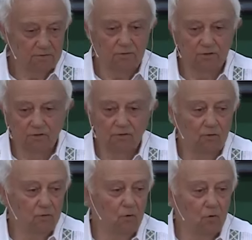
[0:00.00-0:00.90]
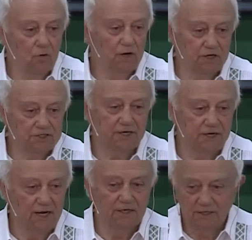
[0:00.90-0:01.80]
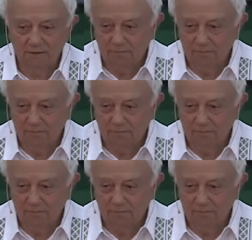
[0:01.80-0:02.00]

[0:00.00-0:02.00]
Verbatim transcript: We don't know who has created,